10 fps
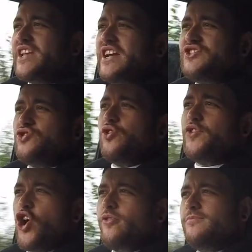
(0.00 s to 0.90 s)
has sort
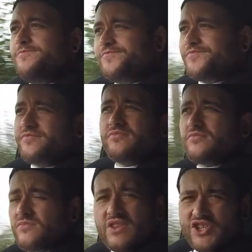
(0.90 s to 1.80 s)
of
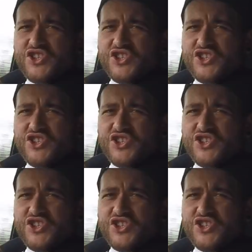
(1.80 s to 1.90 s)
gone,